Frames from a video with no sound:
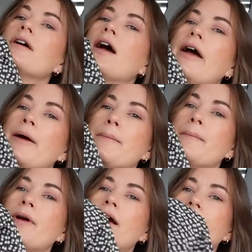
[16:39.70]

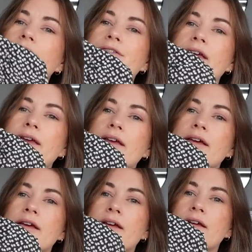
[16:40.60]
and I think
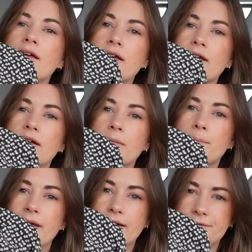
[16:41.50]

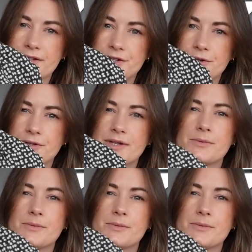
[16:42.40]
being a viscose,